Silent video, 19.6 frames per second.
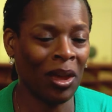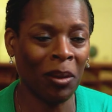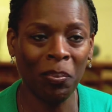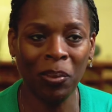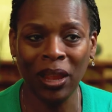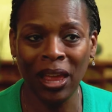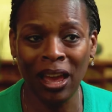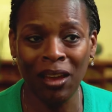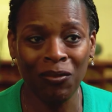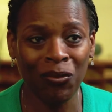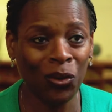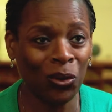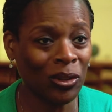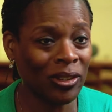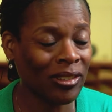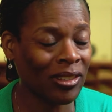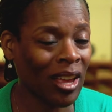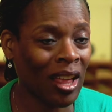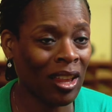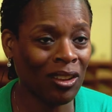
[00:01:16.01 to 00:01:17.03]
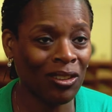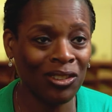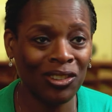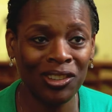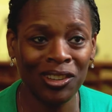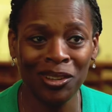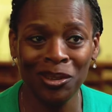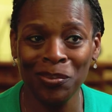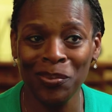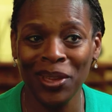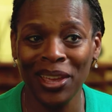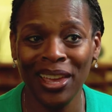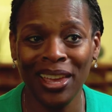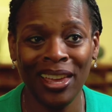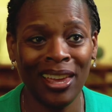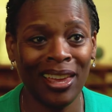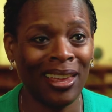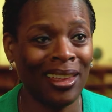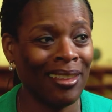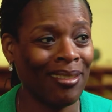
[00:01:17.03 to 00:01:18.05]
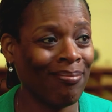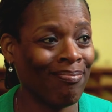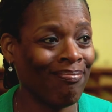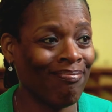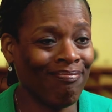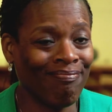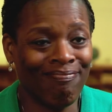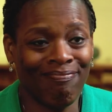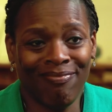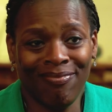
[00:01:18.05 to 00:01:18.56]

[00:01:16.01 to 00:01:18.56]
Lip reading: applied for a scholarship, and